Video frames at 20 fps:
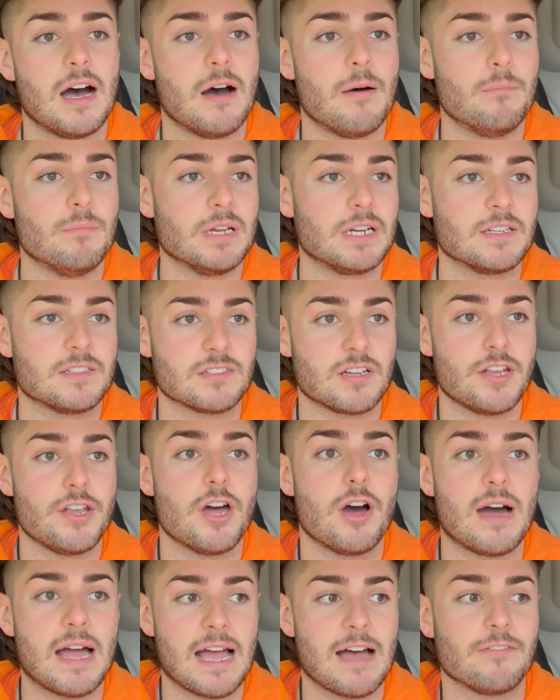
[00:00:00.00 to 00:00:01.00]
because I
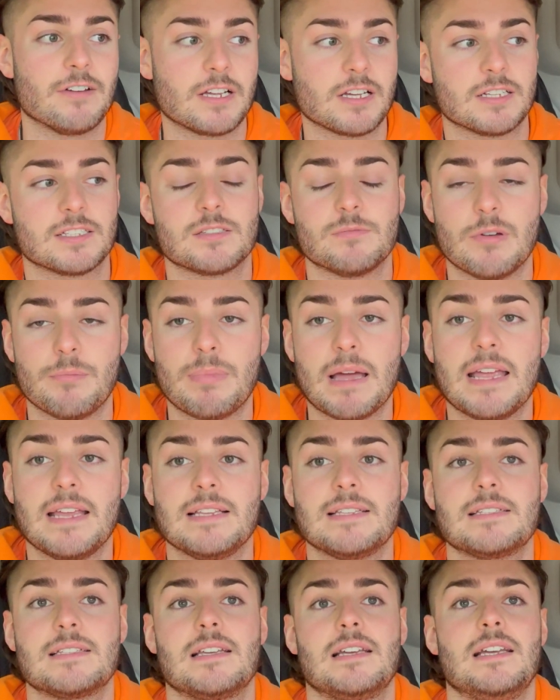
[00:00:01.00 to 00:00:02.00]
know I have a customer
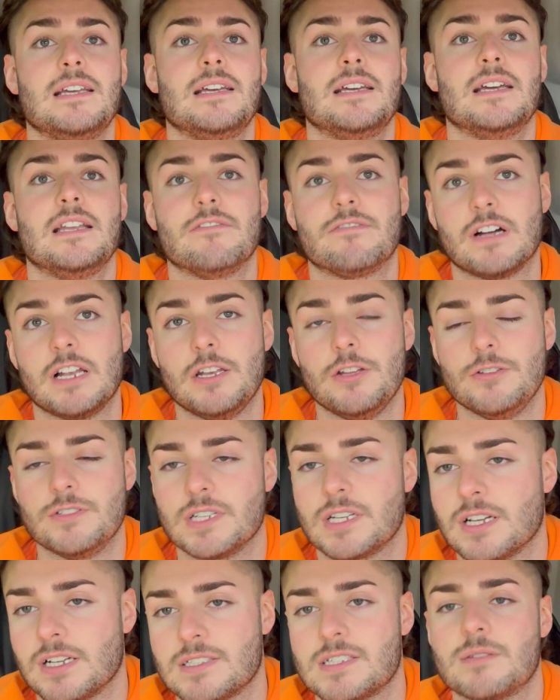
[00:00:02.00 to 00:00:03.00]
base. If I lose a
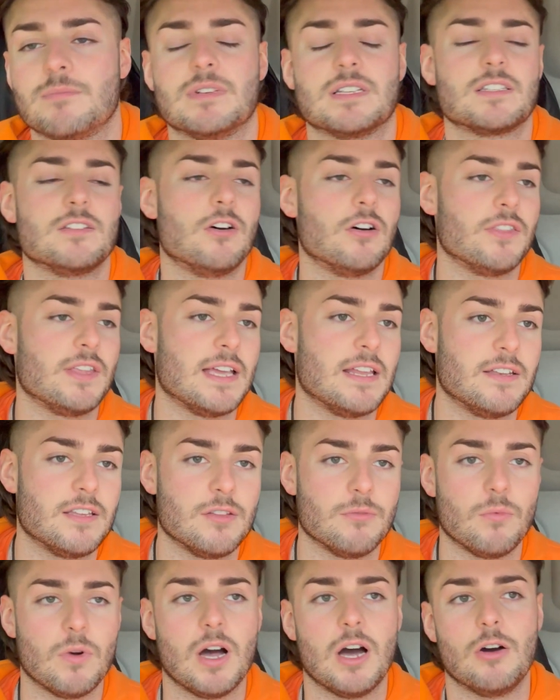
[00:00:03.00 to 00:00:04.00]
customer, it's not the end of
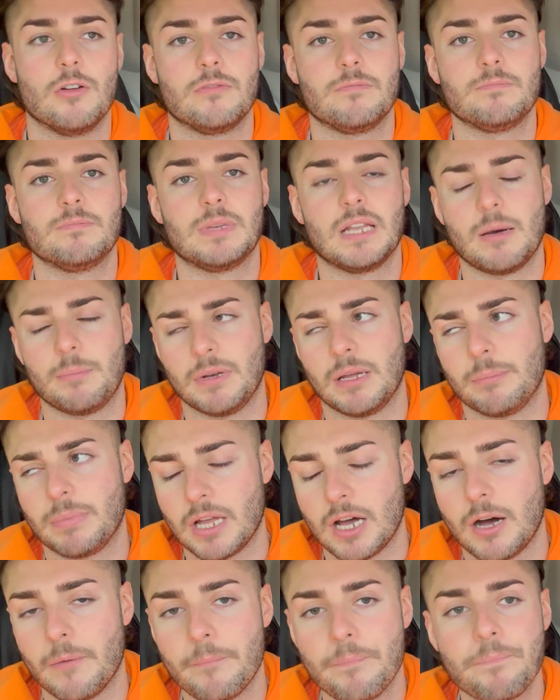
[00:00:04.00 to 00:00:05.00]
the world, blah, blah,
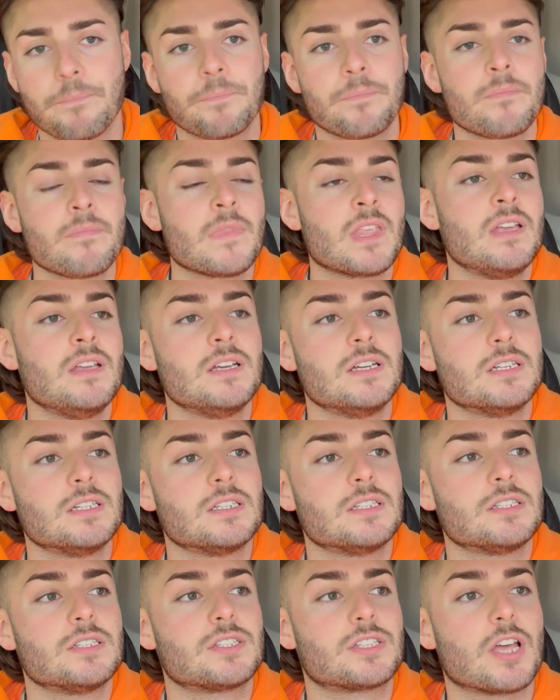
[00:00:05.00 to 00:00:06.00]
blah.
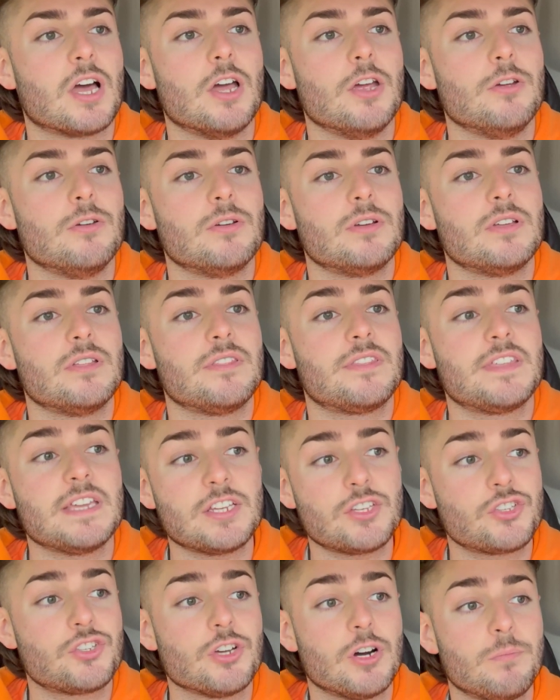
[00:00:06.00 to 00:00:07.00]
So
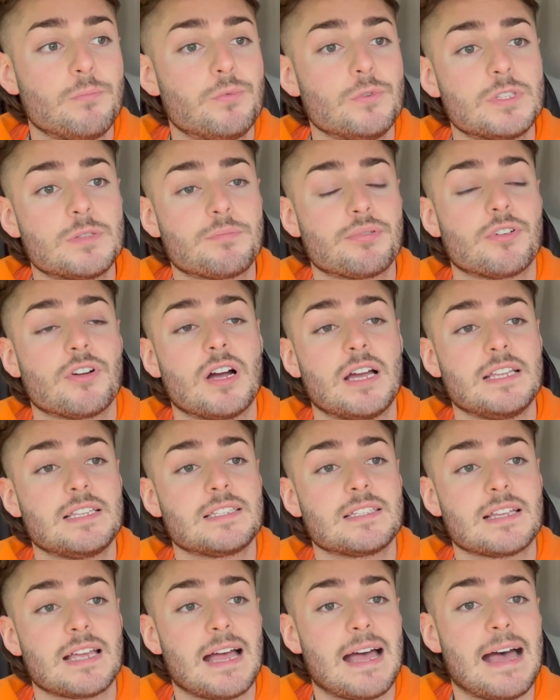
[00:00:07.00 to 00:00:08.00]
this job was
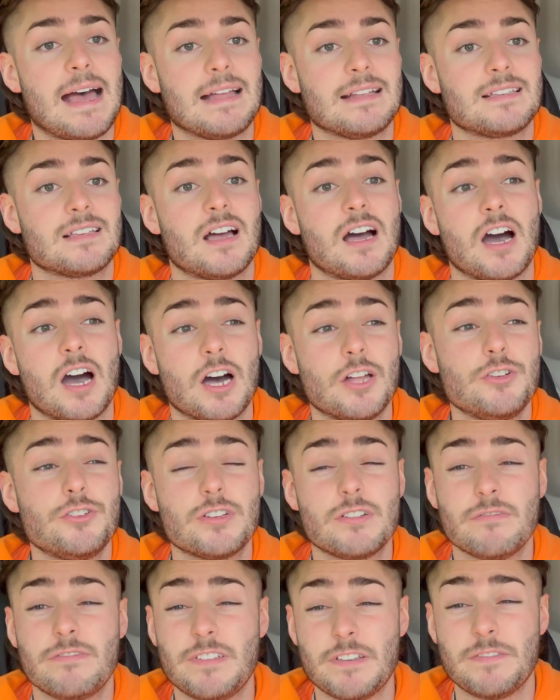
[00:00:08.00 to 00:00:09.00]
priced at
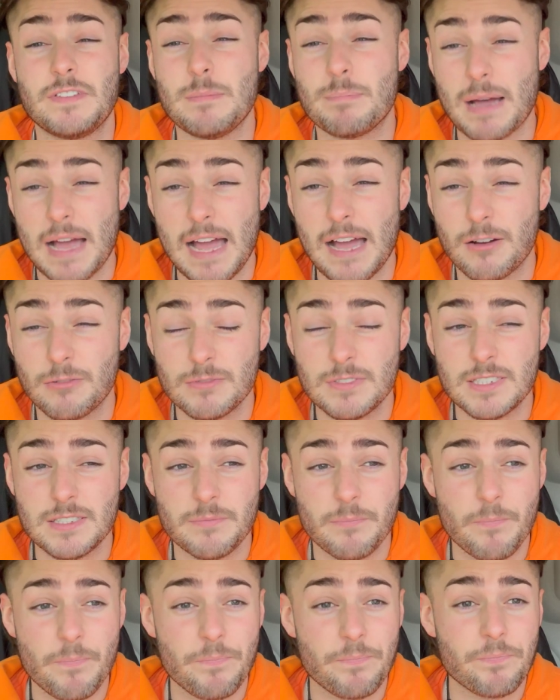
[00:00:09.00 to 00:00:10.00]
£150.
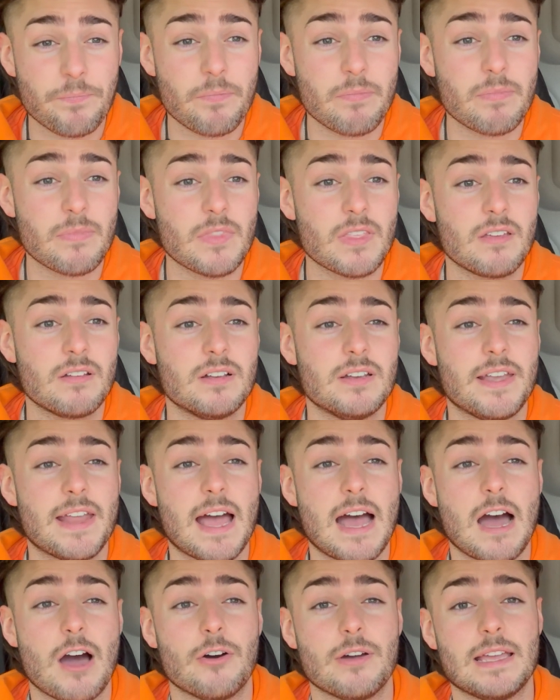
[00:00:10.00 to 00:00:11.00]

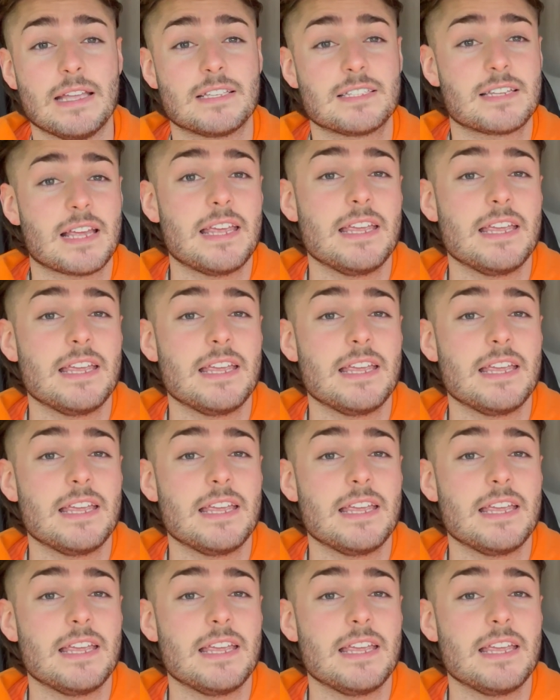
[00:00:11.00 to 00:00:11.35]
Now it's